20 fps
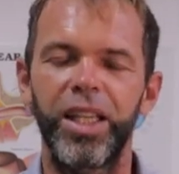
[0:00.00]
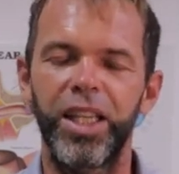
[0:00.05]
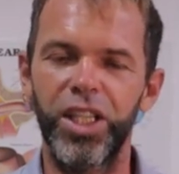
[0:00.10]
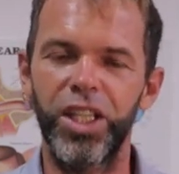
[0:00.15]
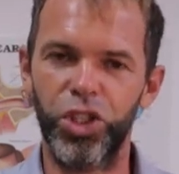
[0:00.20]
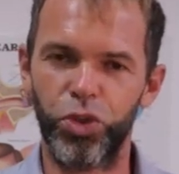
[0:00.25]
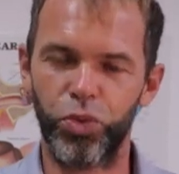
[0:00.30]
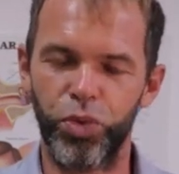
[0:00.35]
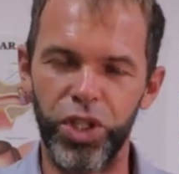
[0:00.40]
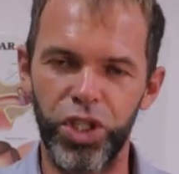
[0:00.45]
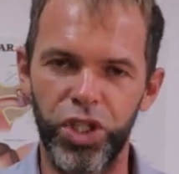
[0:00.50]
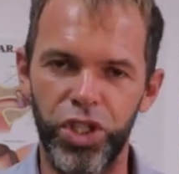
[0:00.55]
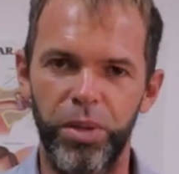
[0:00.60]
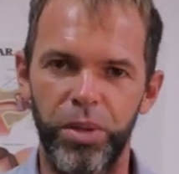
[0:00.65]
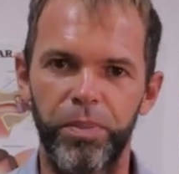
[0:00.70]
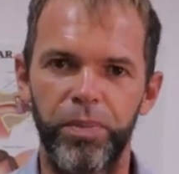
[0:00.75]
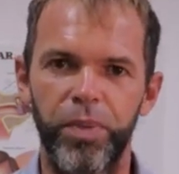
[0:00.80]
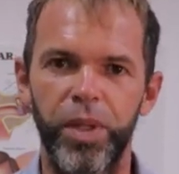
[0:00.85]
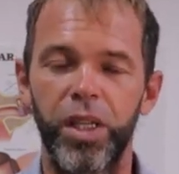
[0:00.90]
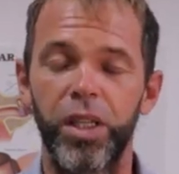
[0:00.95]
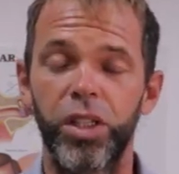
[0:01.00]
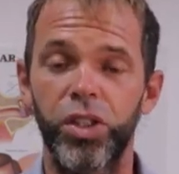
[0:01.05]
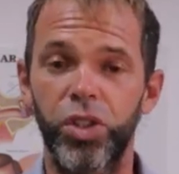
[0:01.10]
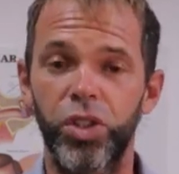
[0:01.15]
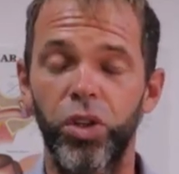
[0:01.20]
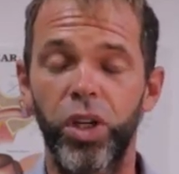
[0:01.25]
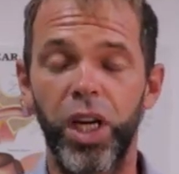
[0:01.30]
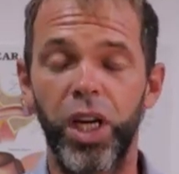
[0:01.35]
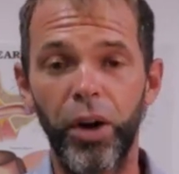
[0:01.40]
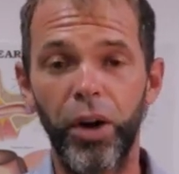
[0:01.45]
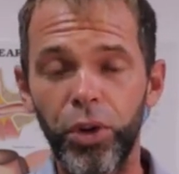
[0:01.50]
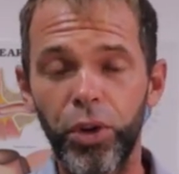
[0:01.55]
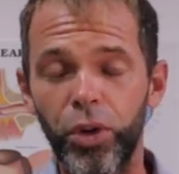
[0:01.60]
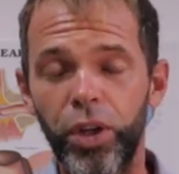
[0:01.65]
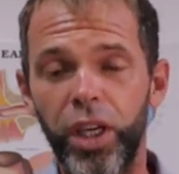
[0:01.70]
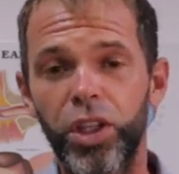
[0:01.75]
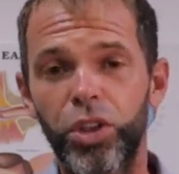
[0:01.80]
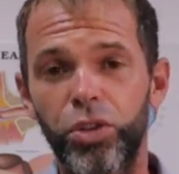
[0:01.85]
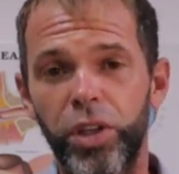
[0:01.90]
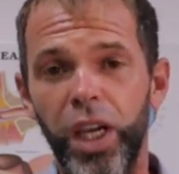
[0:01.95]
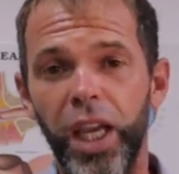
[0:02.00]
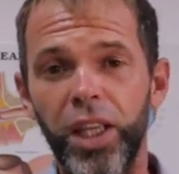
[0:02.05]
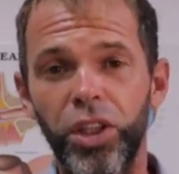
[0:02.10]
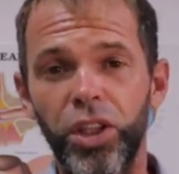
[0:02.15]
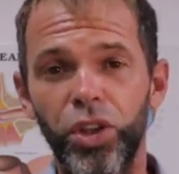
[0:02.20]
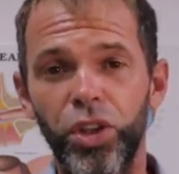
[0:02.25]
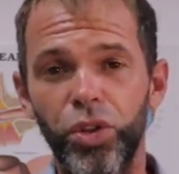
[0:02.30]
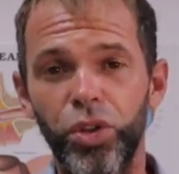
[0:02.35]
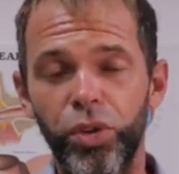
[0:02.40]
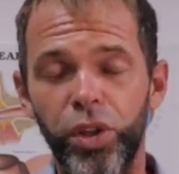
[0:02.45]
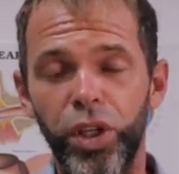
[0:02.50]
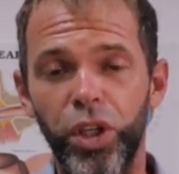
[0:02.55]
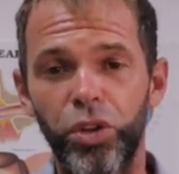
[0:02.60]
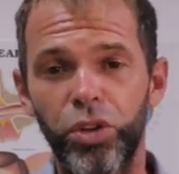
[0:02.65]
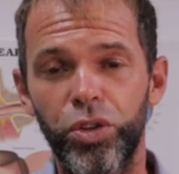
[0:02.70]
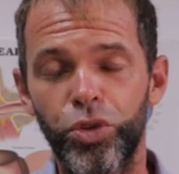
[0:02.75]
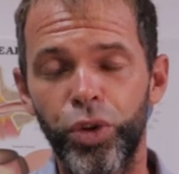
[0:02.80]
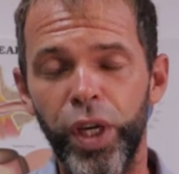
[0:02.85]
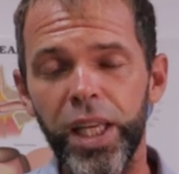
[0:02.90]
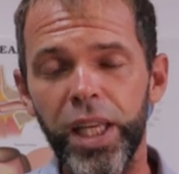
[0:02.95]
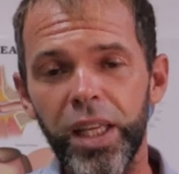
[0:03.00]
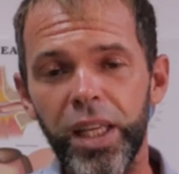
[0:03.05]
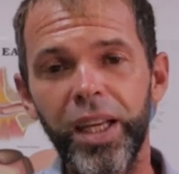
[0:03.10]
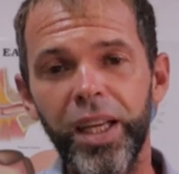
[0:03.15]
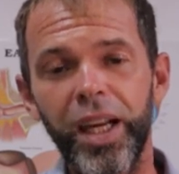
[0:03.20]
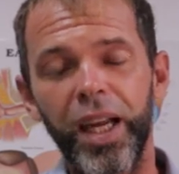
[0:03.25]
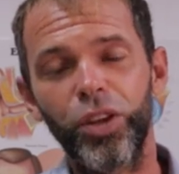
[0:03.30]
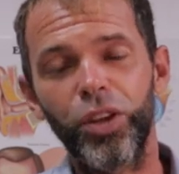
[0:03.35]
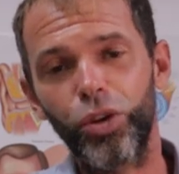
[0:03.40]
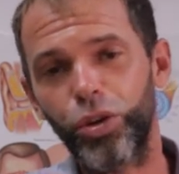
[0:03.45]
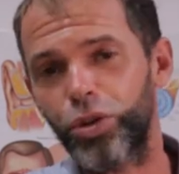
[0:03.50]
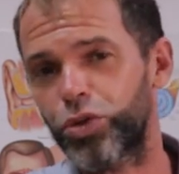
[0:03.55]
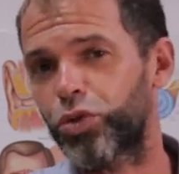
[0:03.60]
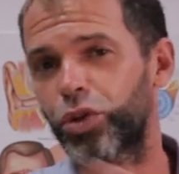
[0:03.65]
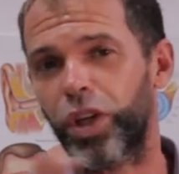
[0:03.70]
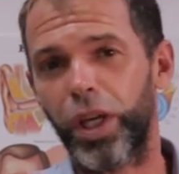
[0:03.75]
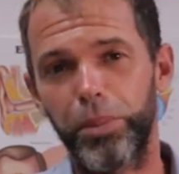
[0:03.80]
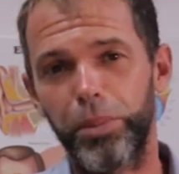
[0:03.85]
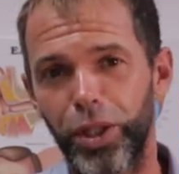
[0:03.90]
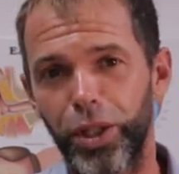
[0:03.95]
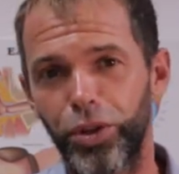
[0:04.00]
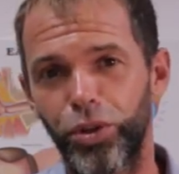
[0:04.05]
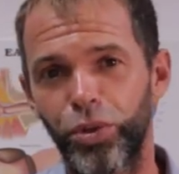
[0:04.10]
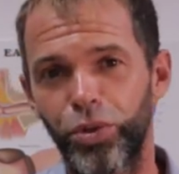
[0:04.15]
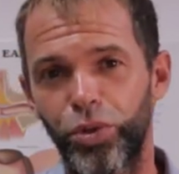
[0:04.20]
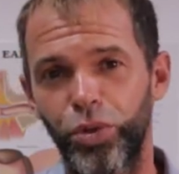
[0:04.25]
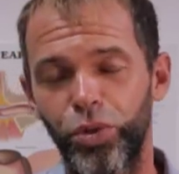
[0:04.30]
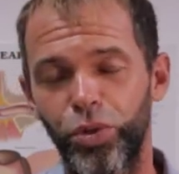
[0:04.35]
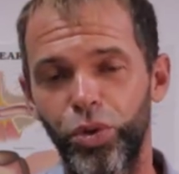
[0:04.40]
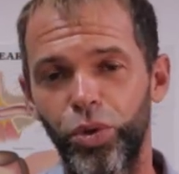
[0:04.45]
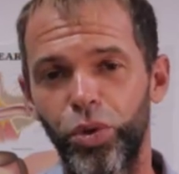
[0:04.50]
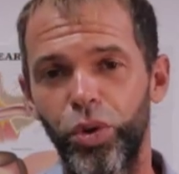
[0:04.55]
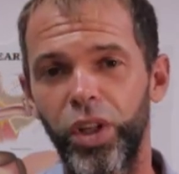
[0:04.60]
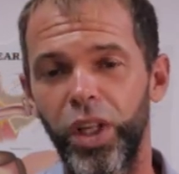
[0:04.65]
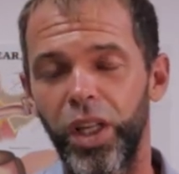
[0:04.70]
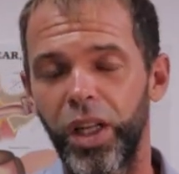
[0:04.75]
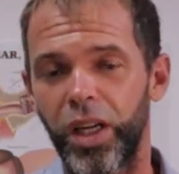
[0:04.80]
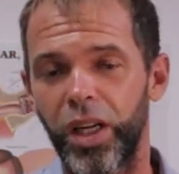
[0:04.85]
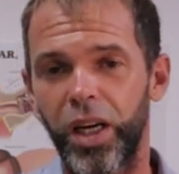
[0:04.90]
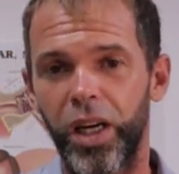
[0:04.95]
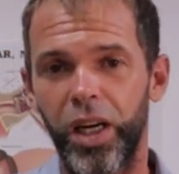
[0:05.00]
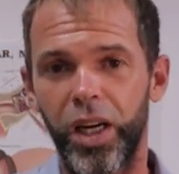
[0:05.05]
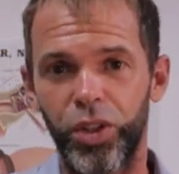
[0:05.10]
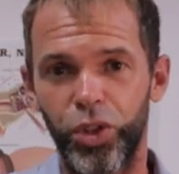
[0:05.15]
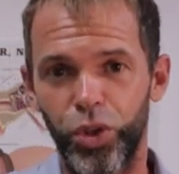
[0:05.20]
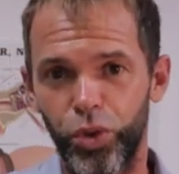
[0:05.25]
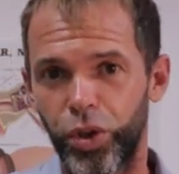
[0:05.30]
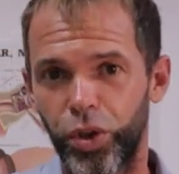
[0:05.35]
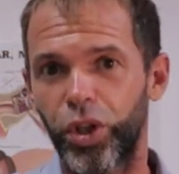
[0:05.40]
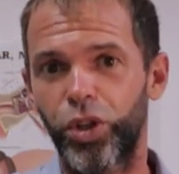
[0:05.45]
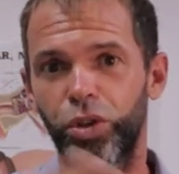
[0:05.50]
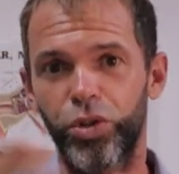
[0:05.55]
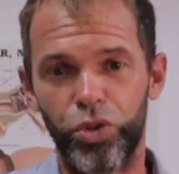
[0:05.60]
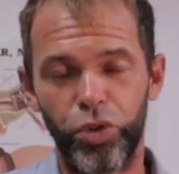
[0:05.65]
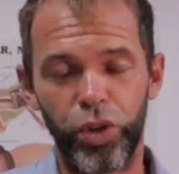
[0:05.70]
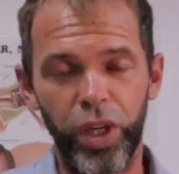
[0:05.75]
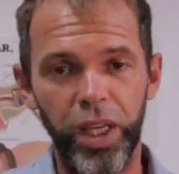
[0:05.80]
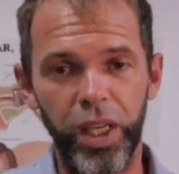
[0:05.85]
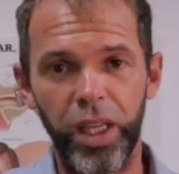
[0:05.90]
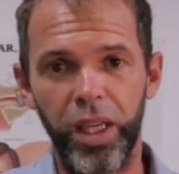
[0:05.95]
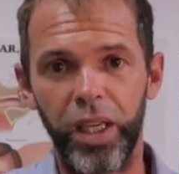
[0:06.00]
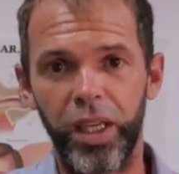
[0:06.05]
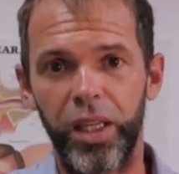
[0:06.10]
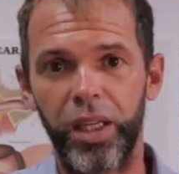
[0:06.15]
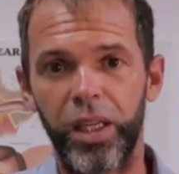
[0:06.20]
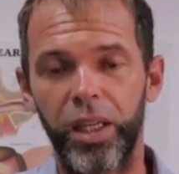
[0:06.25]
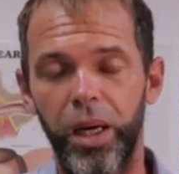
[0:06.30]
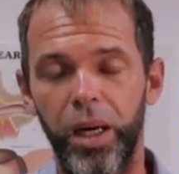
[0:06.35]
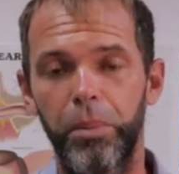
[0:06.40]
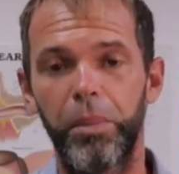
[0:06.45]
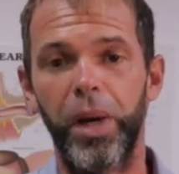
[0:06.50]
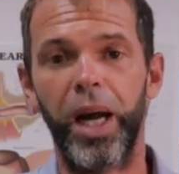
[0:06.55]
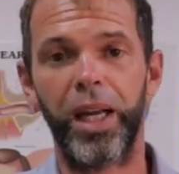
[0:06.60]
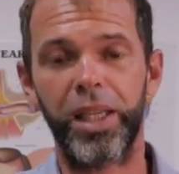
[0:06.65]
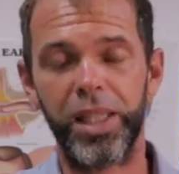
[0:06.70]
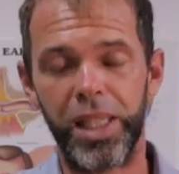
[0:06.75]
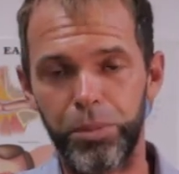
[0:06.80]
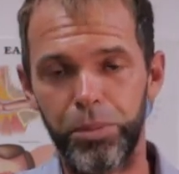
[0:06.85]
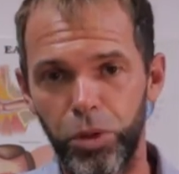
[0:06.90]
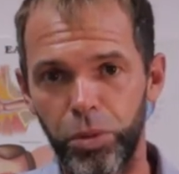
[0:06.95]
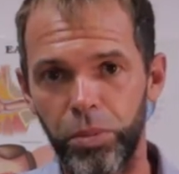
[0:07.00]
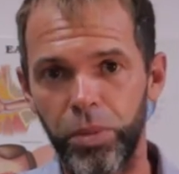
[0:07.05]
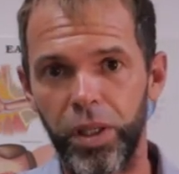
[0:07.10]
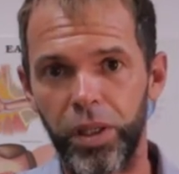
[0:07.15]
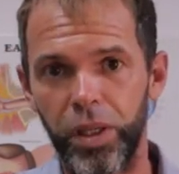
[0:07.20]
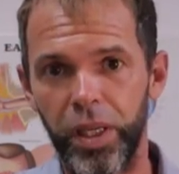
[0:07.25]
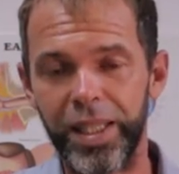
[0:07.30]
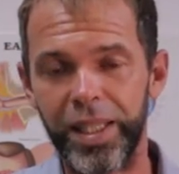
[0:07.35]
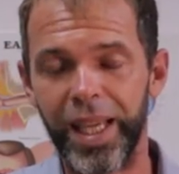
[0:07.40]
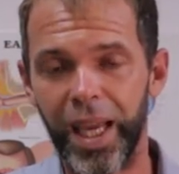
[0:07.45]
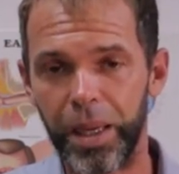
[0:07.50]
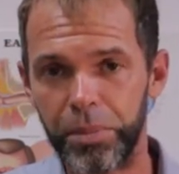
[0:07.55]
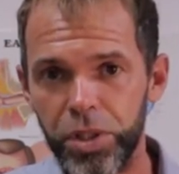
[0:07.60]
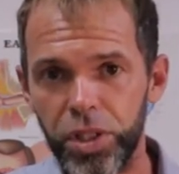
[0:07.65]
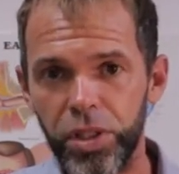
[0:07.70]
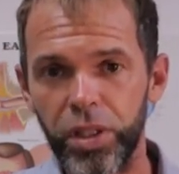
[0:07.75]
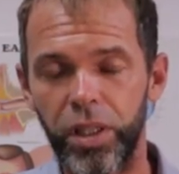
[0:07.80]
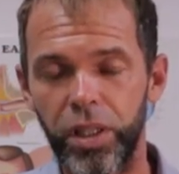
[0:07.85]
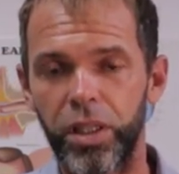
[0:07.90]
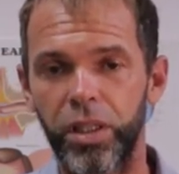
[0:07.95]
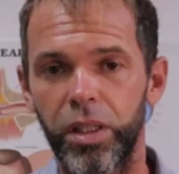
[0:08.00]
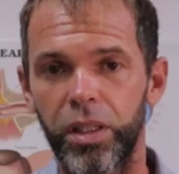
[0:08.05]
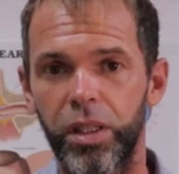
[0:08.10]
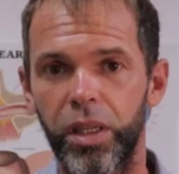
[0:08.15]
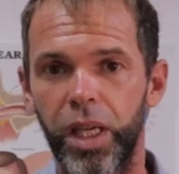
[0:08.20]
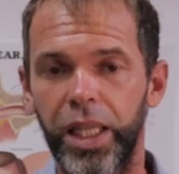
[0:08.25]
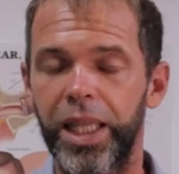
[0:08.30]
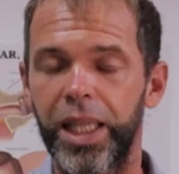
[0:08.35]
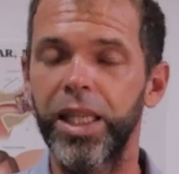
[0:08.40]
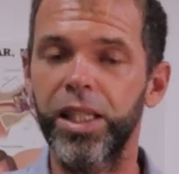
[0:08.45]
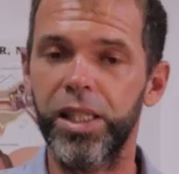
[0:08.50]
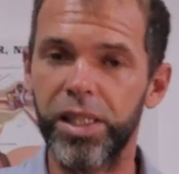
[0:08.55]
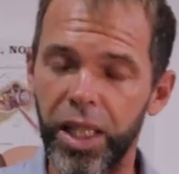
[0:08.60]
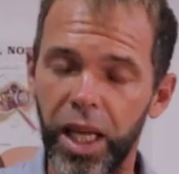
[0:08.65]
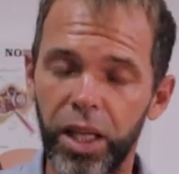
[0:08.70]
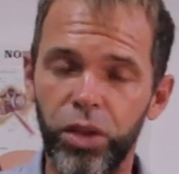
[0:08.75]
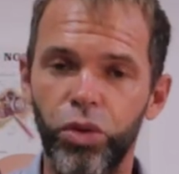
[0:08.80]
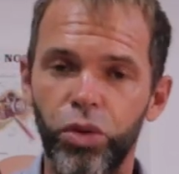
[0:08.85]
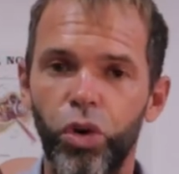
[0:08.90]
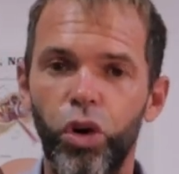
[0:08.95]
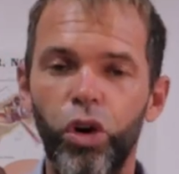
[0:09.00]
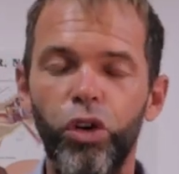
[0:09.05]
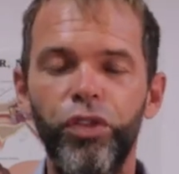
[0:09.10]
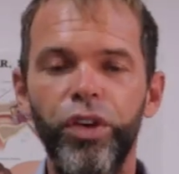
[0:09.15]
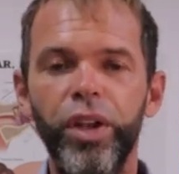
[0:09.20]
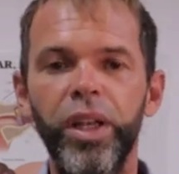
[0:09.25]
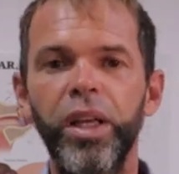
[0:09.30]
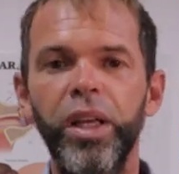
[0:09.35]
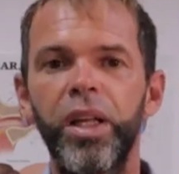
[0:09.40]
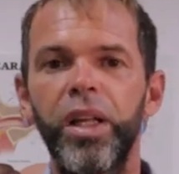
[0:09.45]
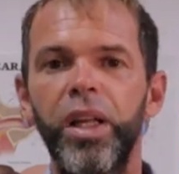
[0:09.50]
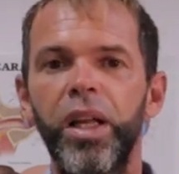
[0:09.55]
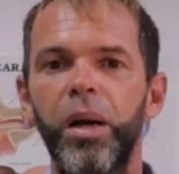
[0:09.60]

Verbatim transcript: this regime. So how you can create it during your training? I don't recommend you to do during your training maximum attempt, at least not too often.